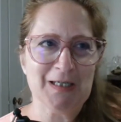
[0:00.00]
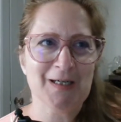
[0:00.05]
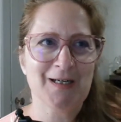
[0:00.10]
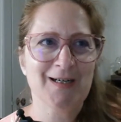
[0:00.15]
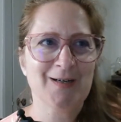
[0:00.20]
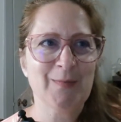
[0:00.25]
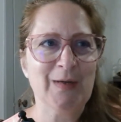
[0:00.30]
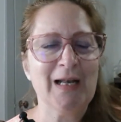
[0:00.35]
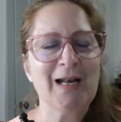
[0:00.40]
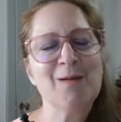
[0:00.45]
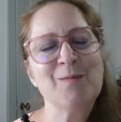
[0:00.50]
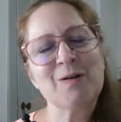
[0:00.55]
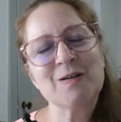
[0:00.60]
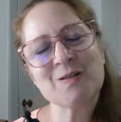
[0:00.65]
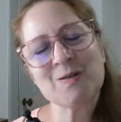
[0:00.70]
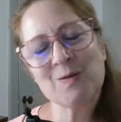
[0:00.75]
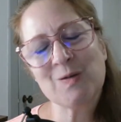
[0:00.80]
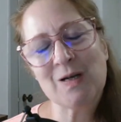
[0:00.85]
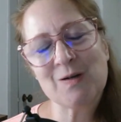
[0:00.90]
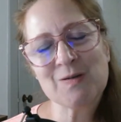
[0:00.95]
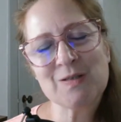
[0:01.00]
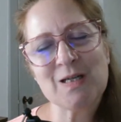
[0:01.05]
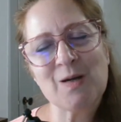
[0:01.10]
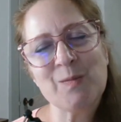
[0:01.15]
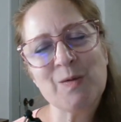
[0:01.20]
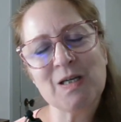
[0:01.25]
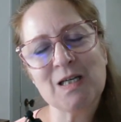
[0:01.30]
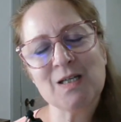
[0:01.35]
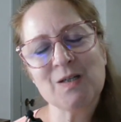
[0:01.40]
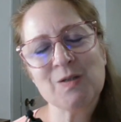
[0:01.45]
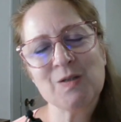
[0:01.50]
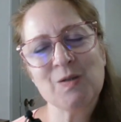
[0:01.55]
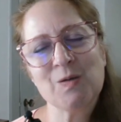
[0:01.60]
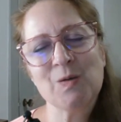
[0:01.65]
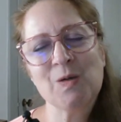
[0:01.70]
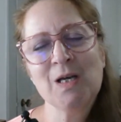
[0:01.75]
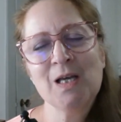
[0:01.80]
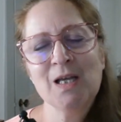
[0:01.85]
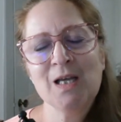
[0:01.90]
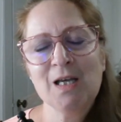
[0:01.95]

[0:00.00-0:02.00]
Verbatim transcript: Um, and I'm also now stepping into,